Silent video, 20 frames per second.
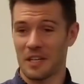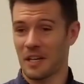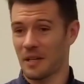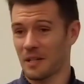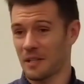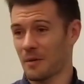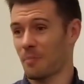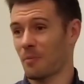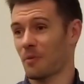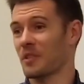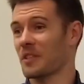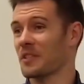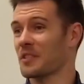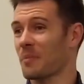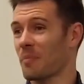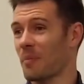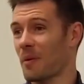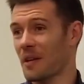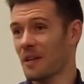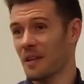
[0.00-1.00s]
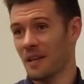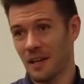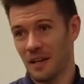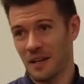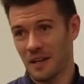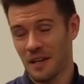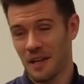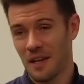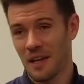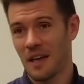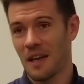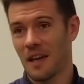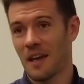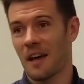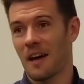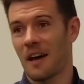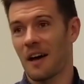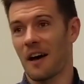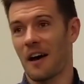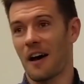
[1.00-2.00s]
and pours the whole
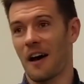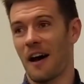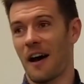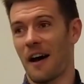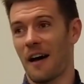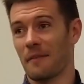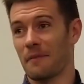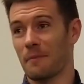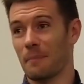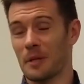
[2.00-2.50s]
time.